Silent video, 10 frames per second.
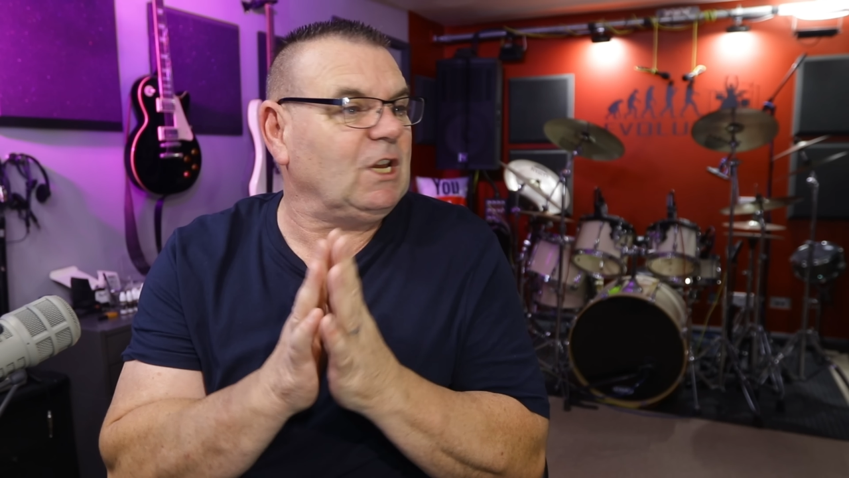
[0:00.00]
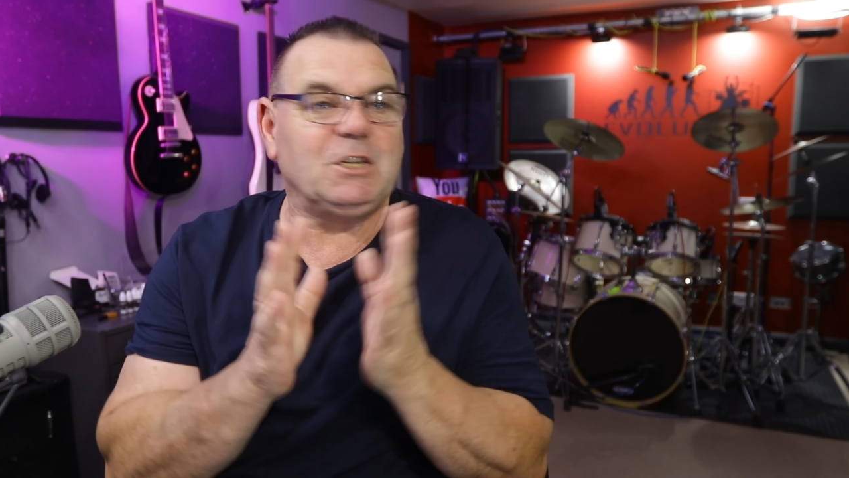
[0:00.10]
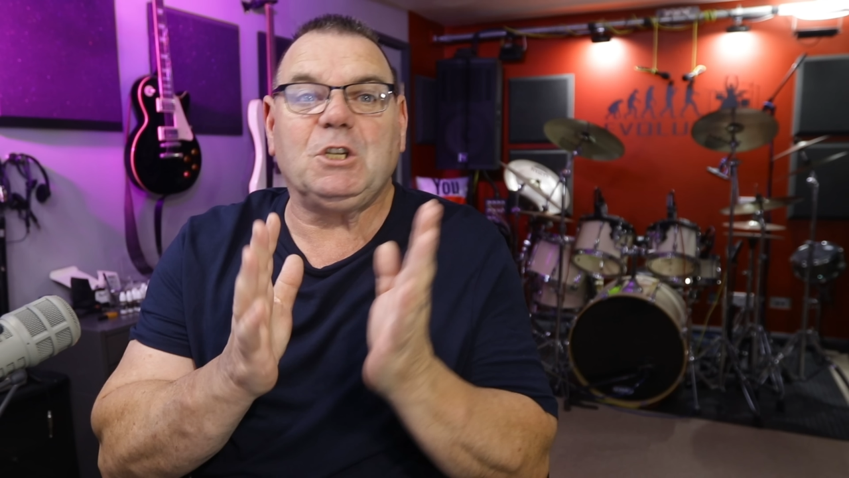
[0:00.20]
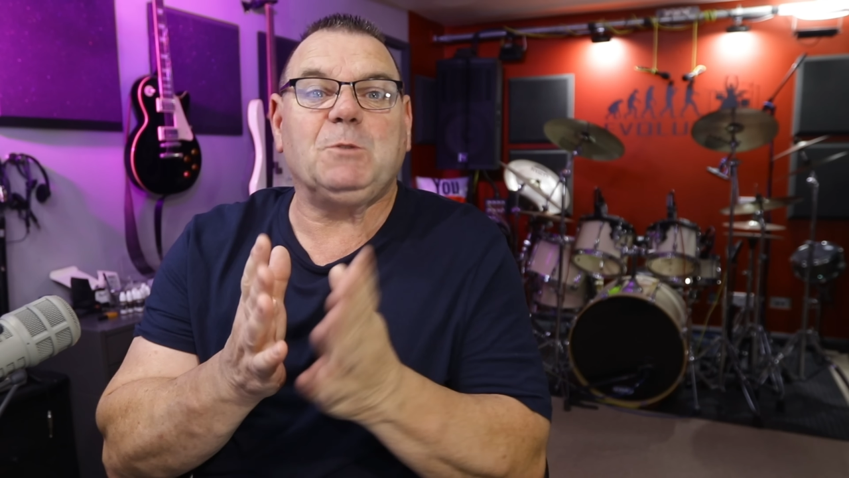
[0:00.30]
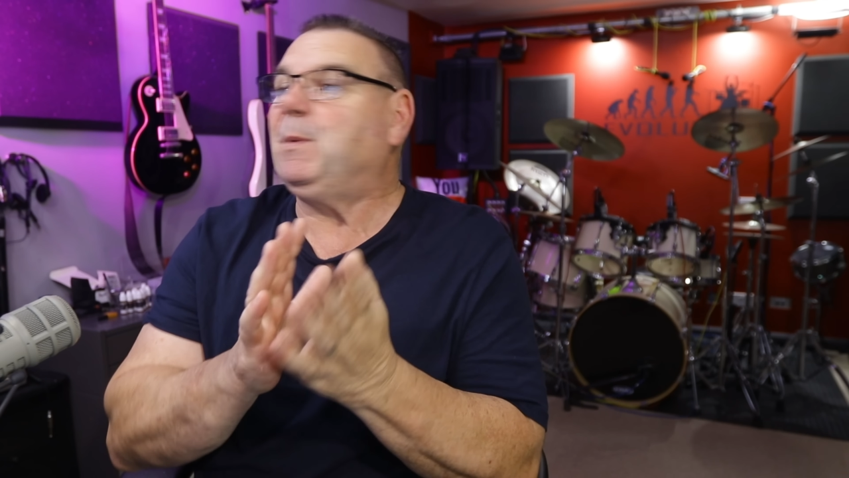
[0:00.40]

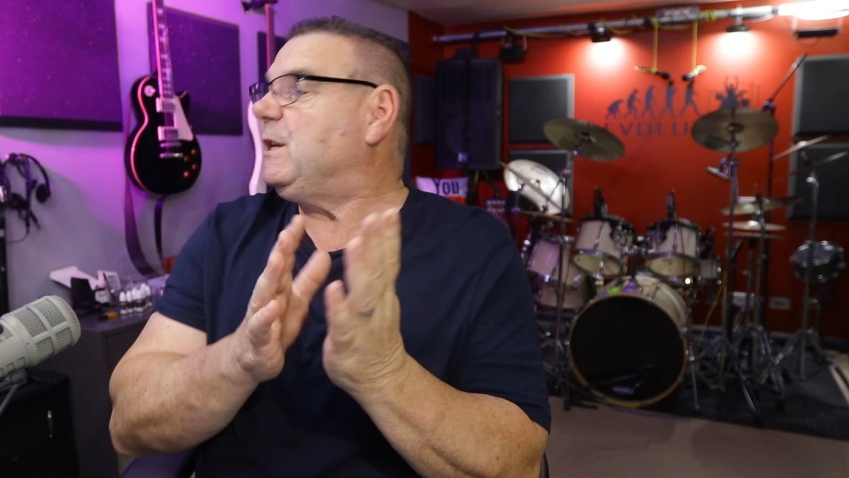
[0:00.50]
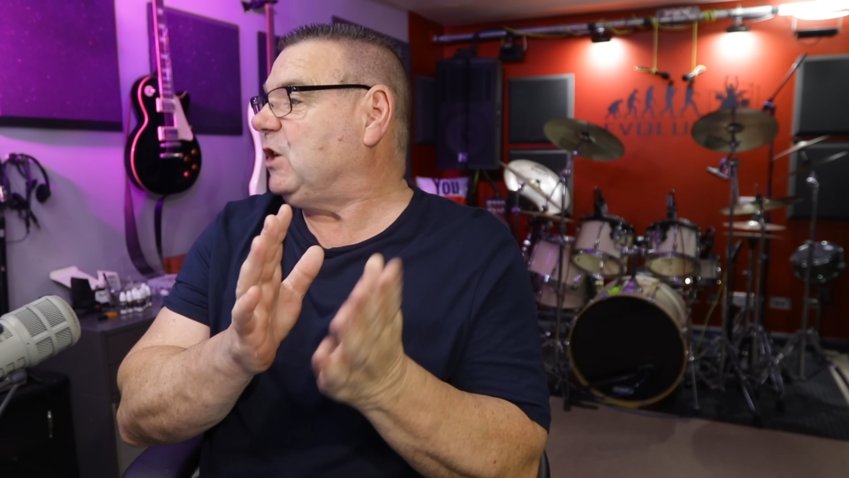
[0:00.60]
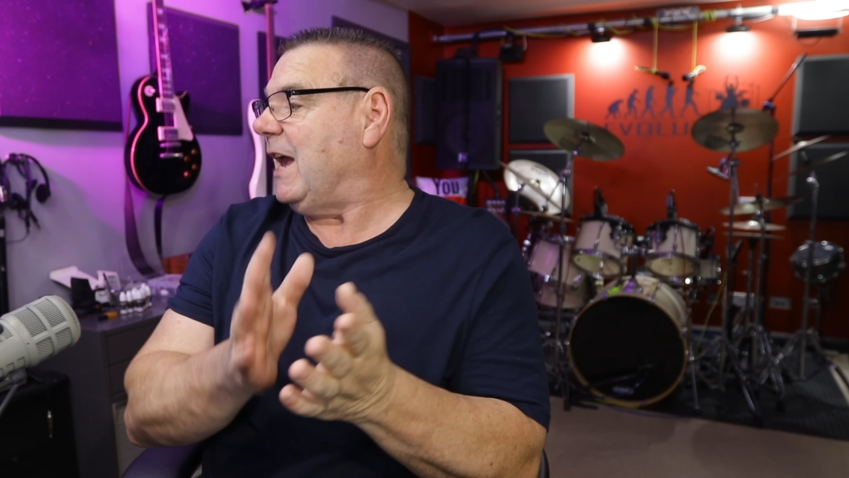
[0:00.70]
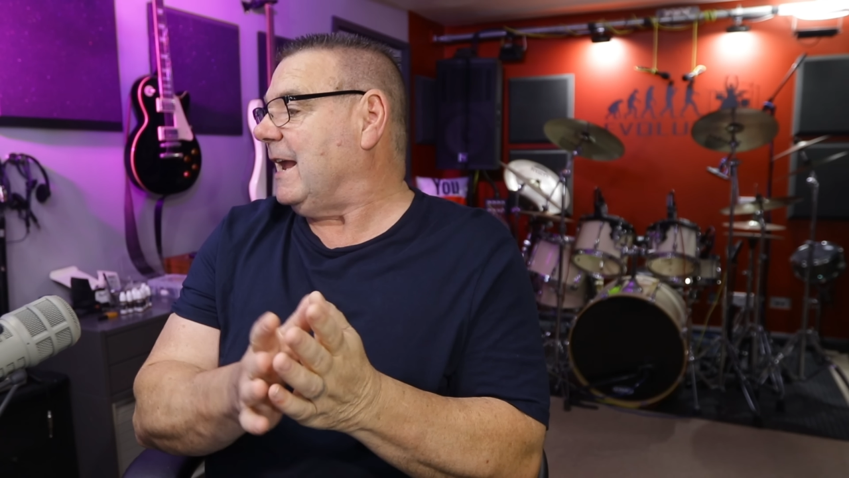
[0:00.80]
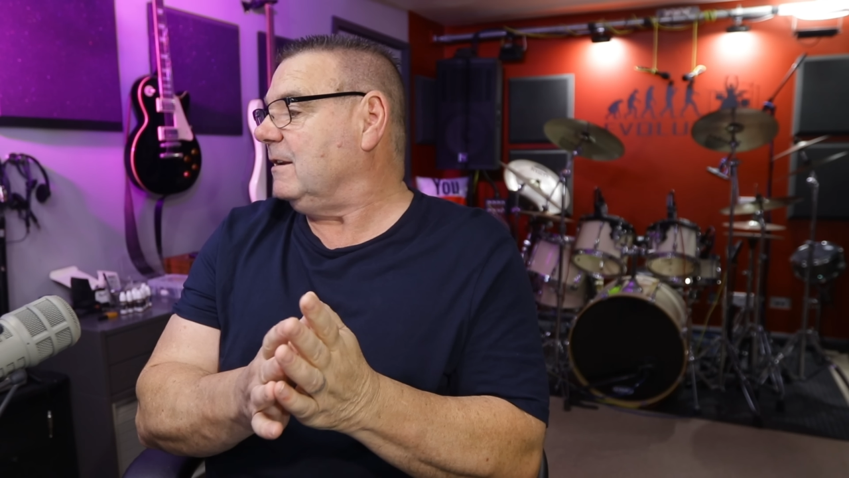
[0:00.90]
let's just
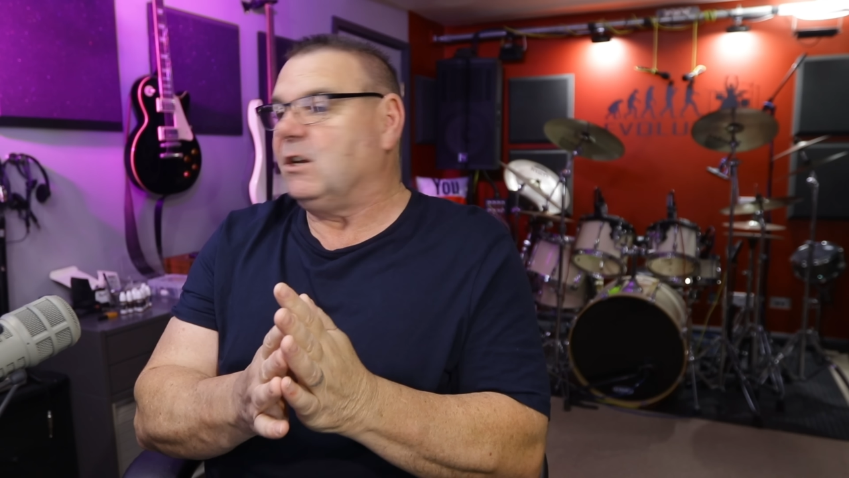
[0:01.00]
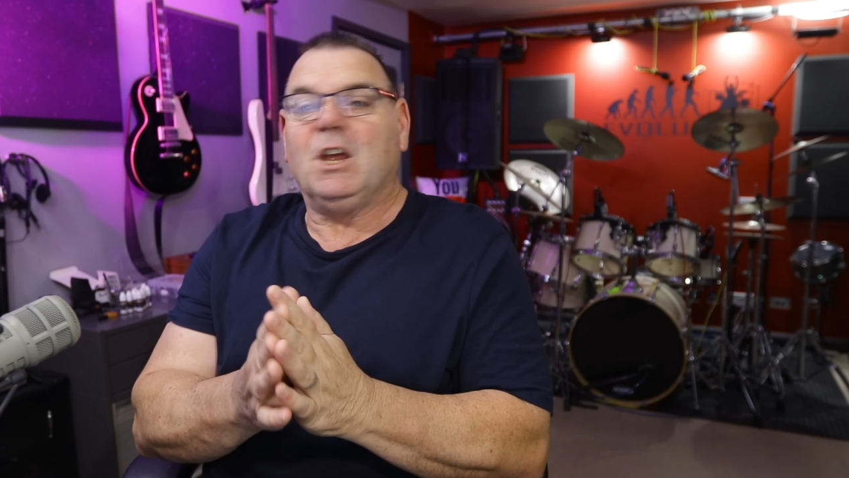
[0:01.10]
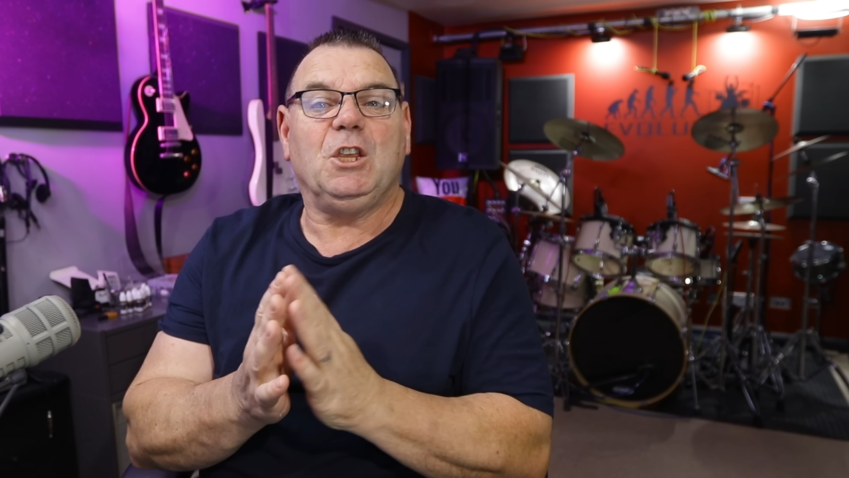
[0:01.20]
pretend